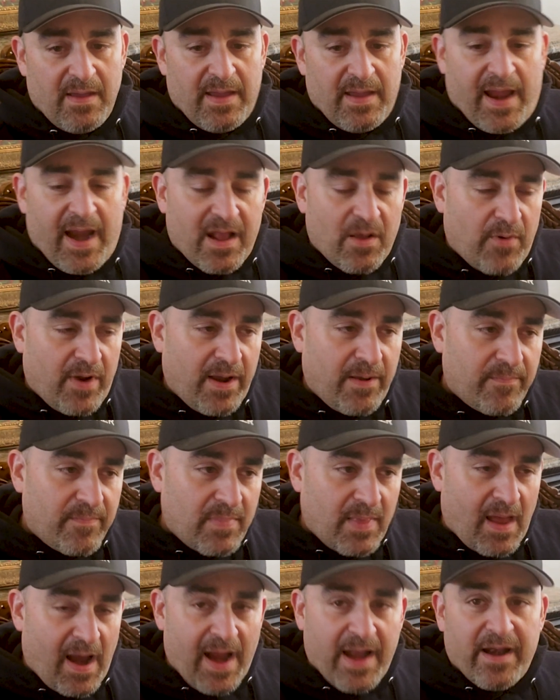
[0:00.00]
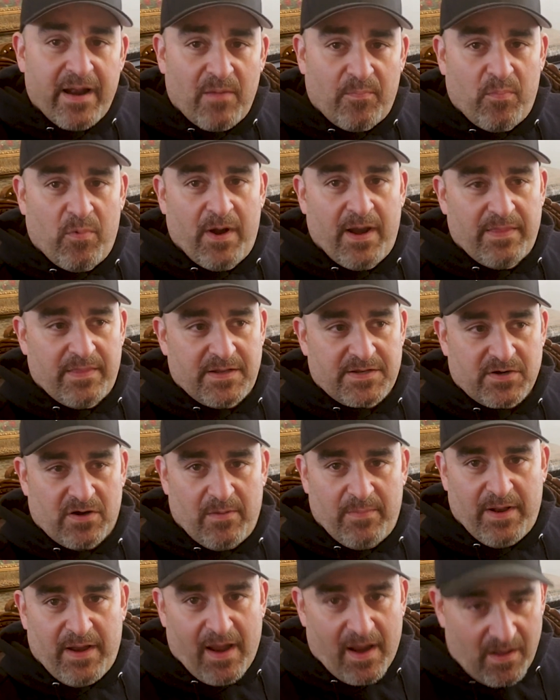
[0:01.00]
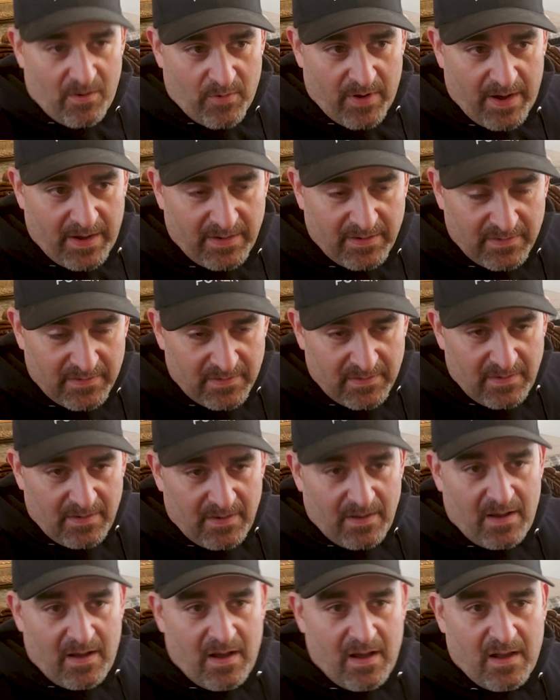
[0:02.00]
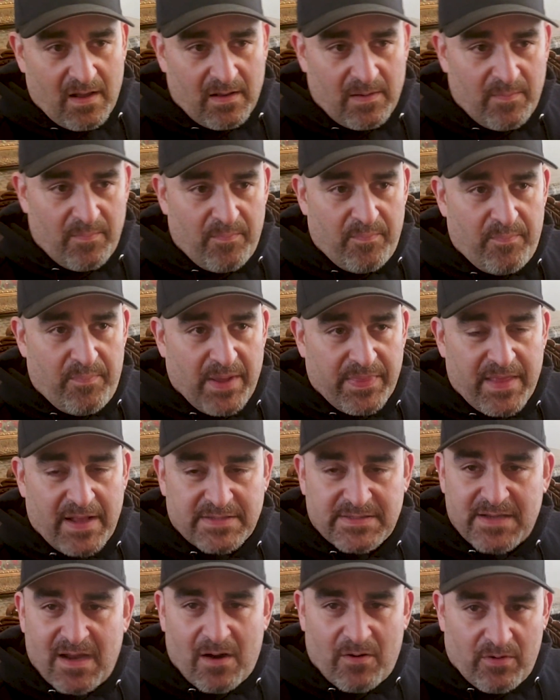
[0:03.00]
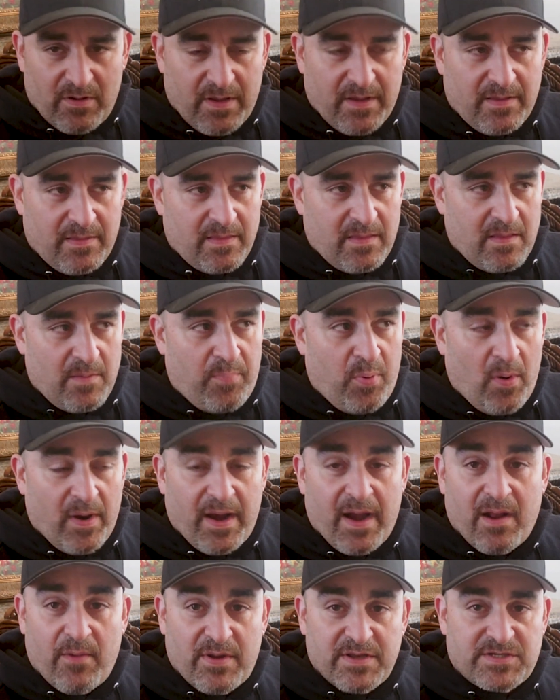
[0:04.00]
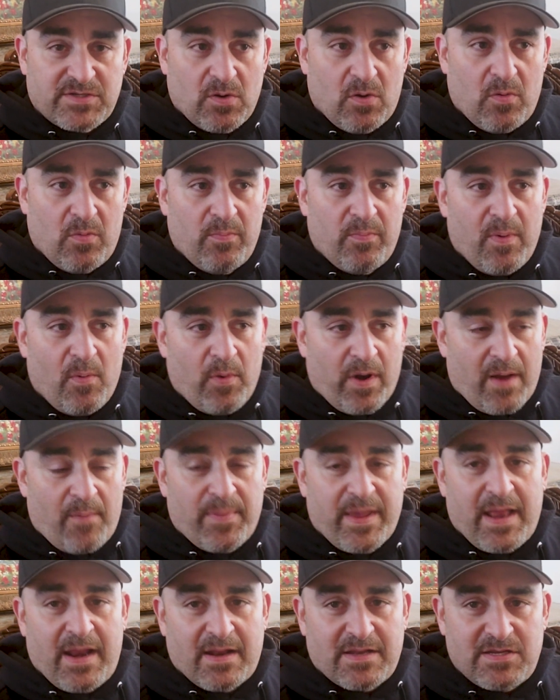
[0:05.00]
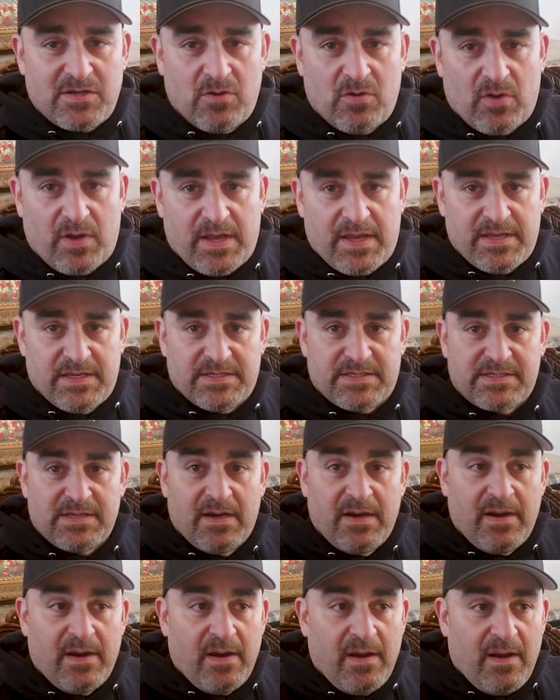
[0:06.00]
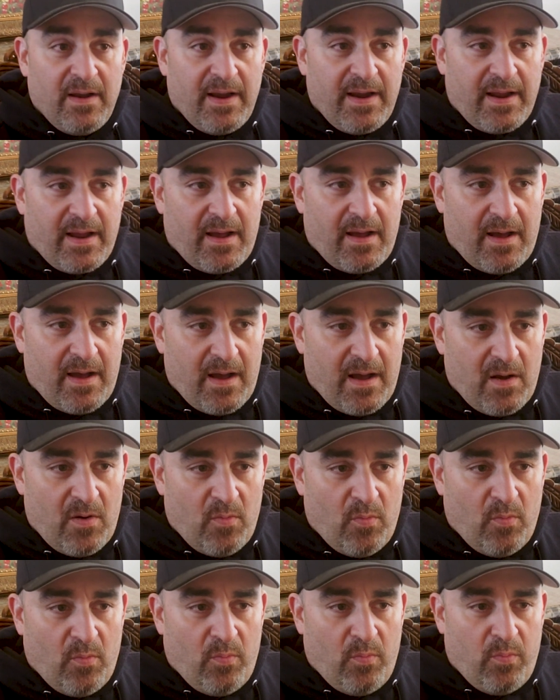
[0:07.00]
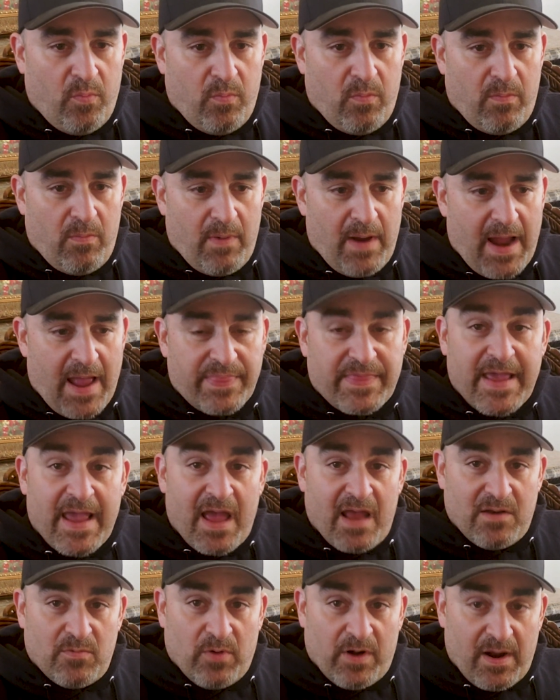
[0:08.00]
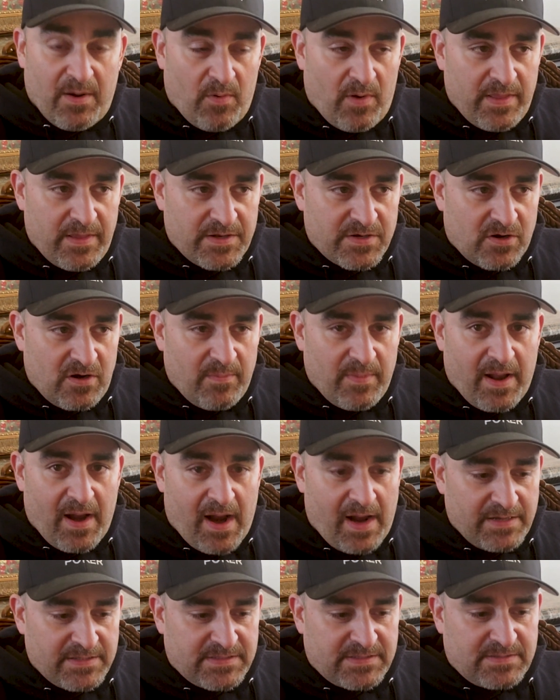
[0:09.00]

Anyway, I ended up winning the tournament anyway. But that's not really the point. Anyway, so what I'm getting to is at the end, when I won the tournament, I